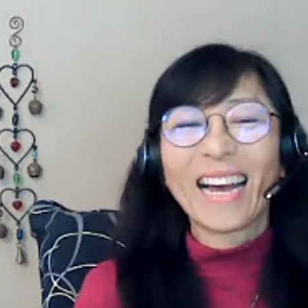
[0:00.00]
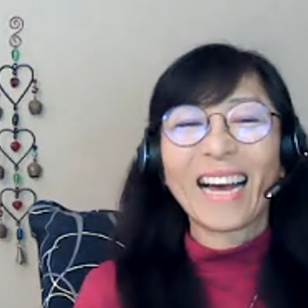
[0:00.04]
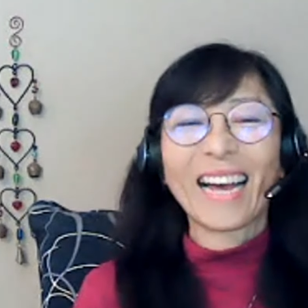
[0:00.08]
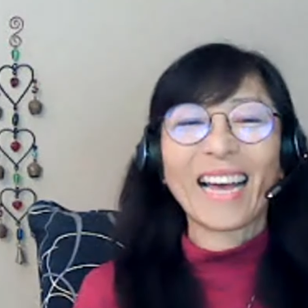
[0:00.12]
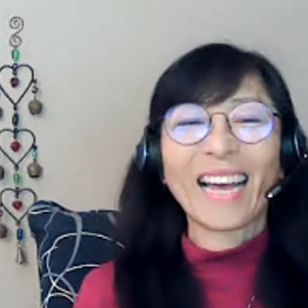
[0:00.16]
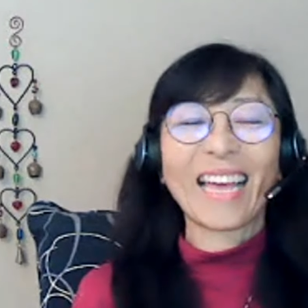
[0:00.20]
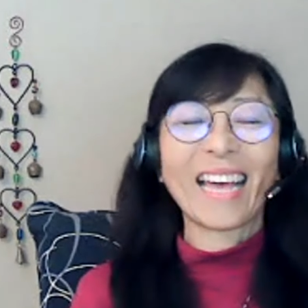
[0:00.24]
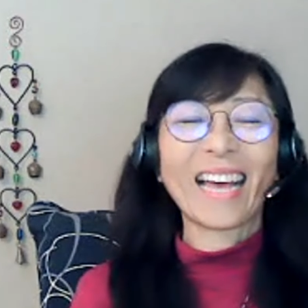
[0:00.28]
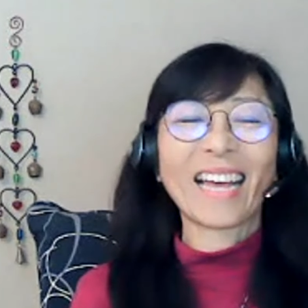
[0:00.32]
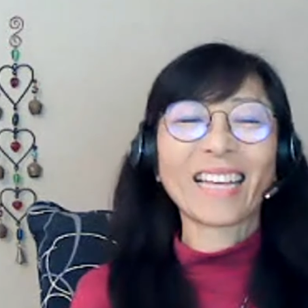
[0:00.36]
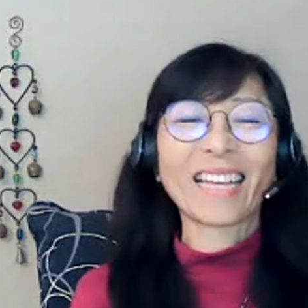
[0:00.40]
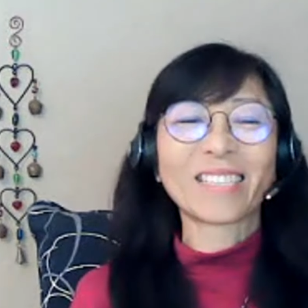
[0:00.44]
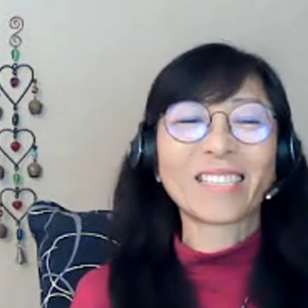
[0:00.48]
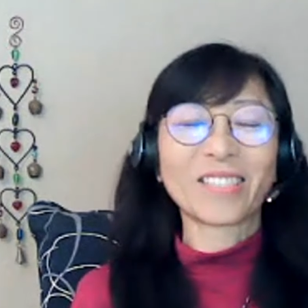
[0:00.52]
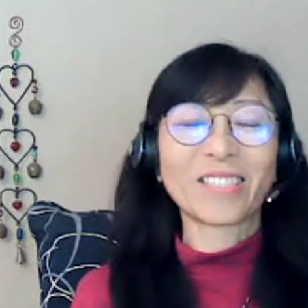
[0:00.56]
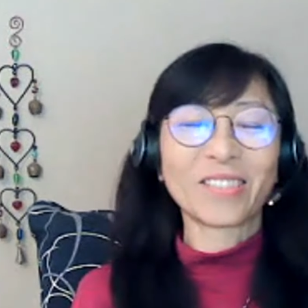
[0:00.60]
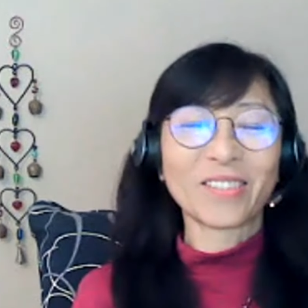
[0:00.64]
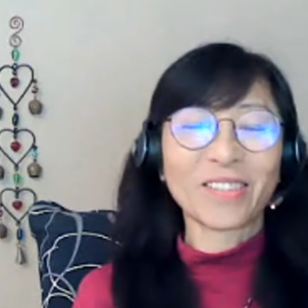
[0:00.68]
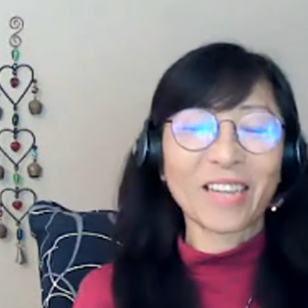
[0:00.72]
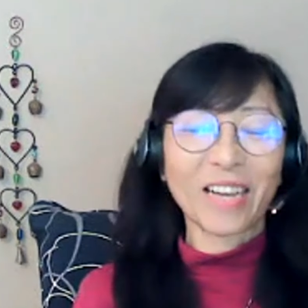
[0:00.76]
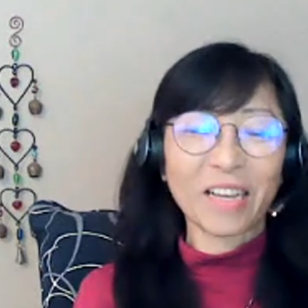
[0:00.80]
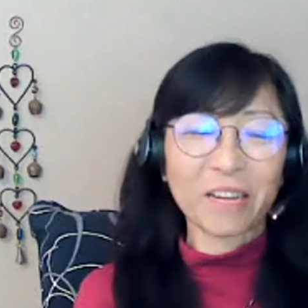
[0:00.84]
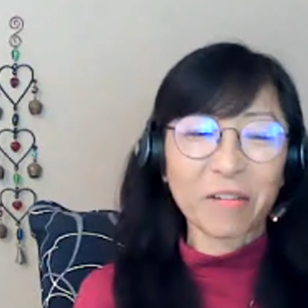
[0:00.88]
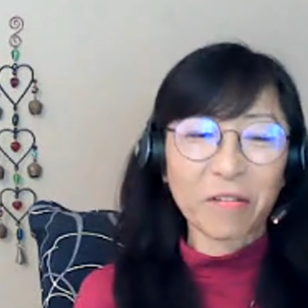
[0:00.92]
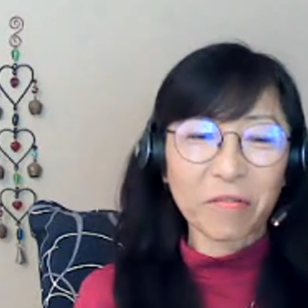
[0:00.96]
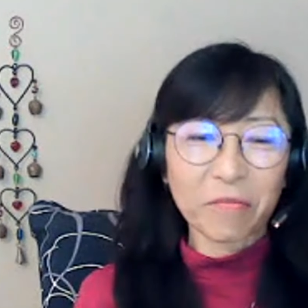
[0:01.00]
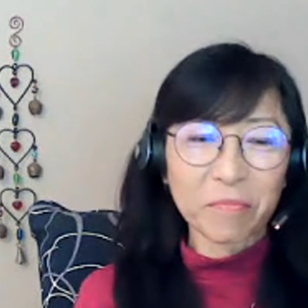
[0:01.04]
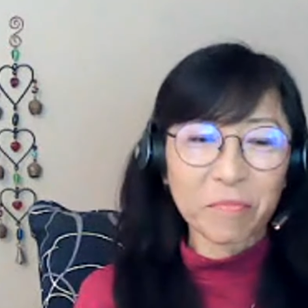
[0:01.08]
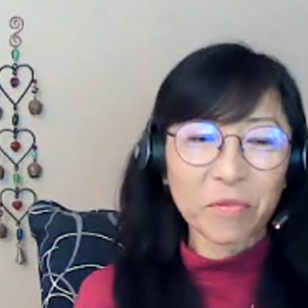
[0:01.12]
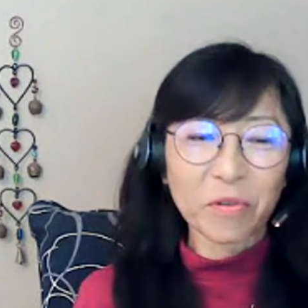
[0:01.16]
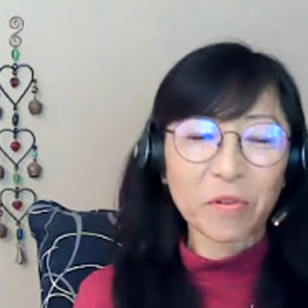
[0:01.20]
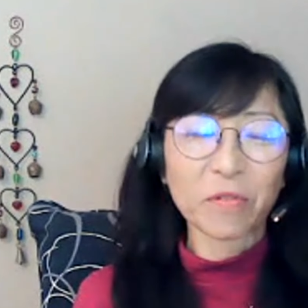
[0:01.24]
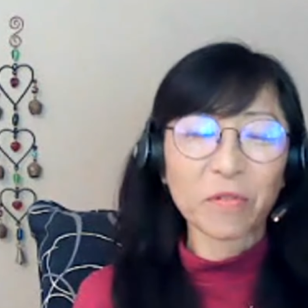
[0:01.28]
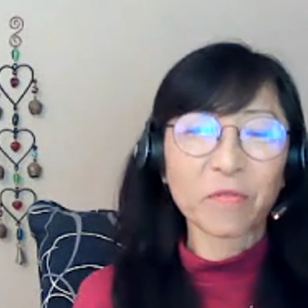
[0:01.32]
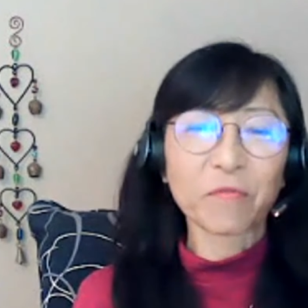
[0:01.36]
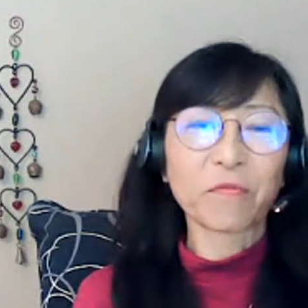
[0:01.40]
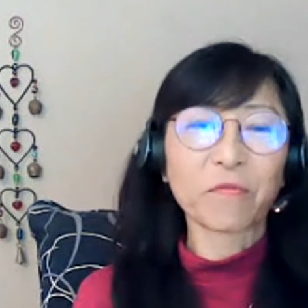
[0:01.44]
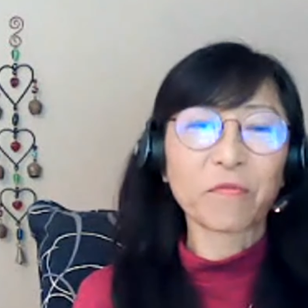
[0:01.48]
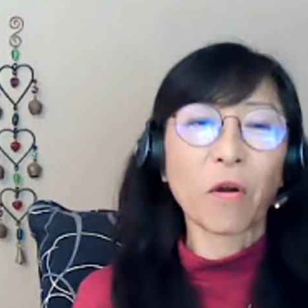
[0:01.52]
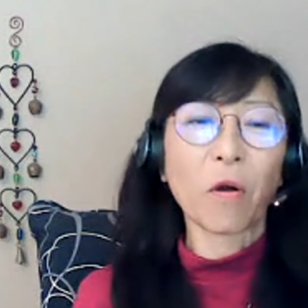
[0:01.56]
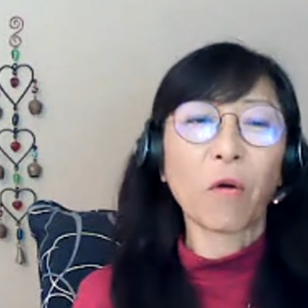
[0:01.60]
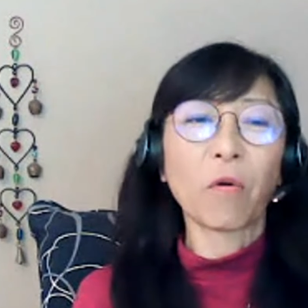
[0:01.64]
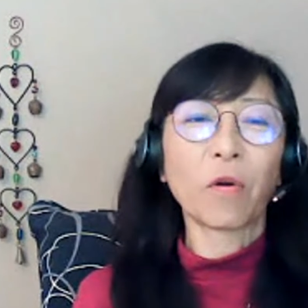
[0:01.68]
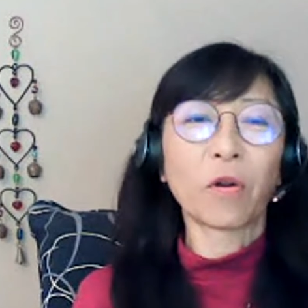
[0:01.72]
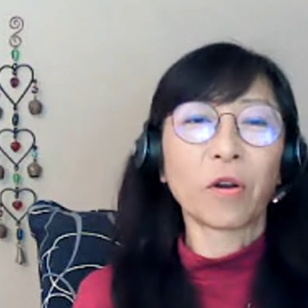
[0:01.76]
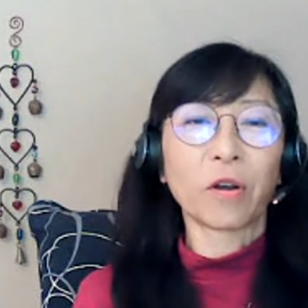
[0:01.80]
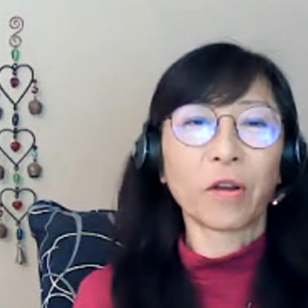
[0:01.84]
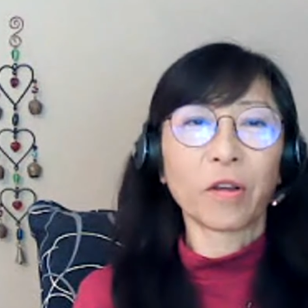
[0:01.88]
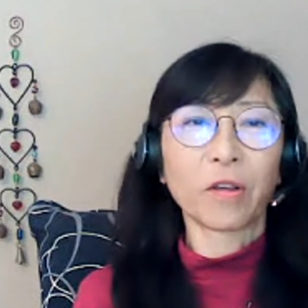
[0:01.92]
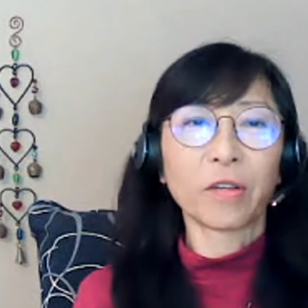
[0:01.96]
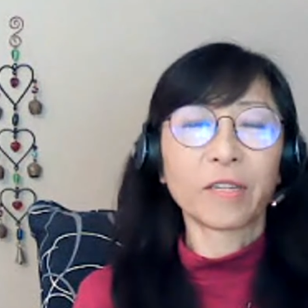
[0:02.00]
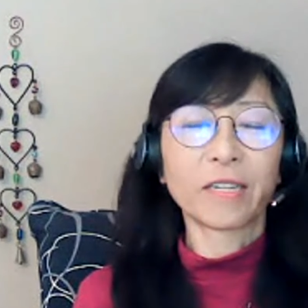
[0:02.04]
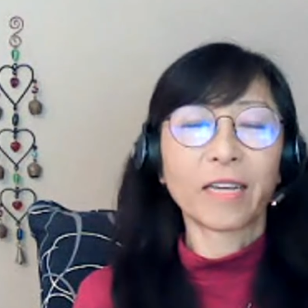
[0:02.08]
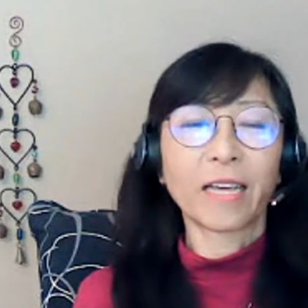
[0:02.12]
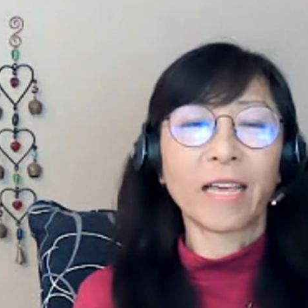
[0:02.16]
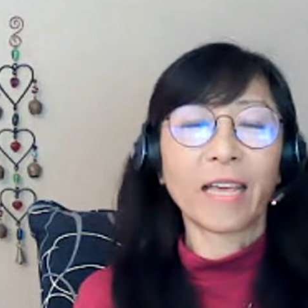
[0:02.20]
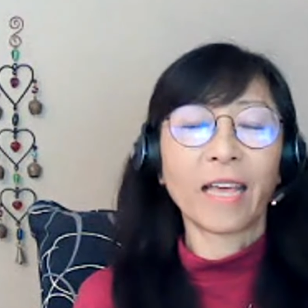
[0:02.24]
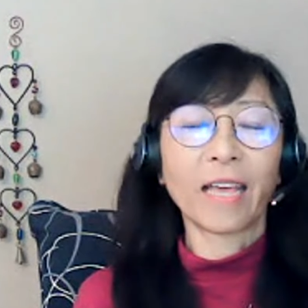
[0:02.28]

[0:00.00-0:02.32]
I had to kind of move forward,